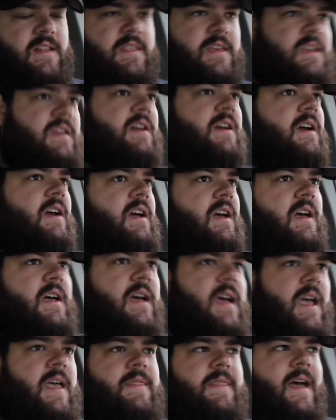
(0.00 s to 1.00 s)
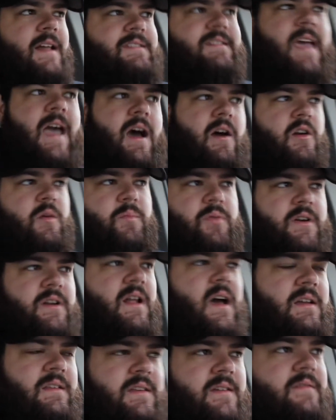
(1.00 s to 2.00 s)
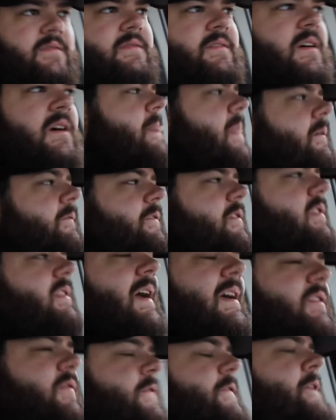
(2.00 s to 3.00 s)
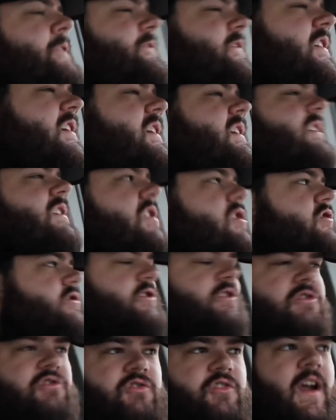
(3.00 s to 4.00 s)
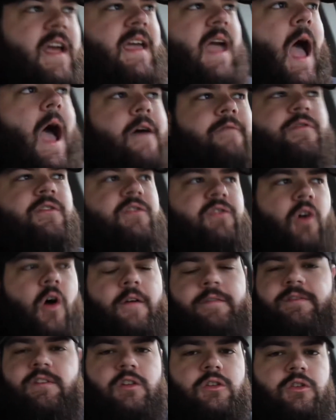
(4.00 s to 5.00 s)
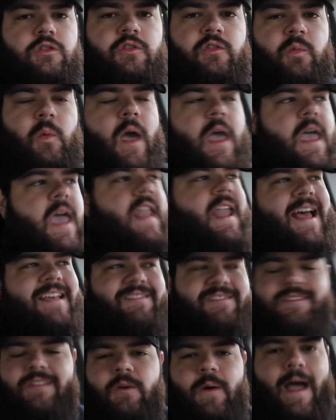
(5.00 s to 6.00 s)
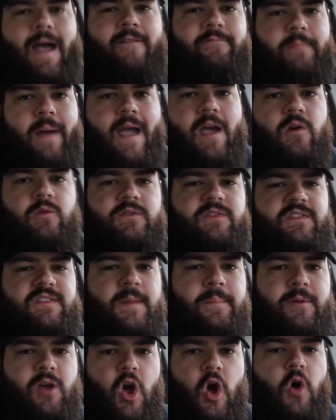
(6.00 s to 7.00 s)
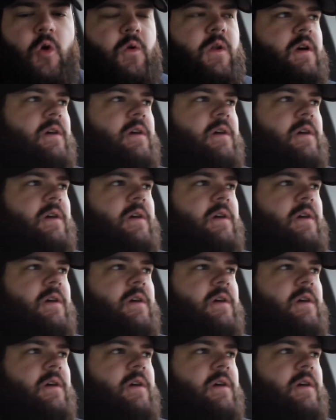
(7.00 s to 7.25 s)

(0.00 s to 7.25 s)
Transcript: year. And that's counterproductive. For the last 15 years straight, I've resolved to lose weight, and I still have my own zip code.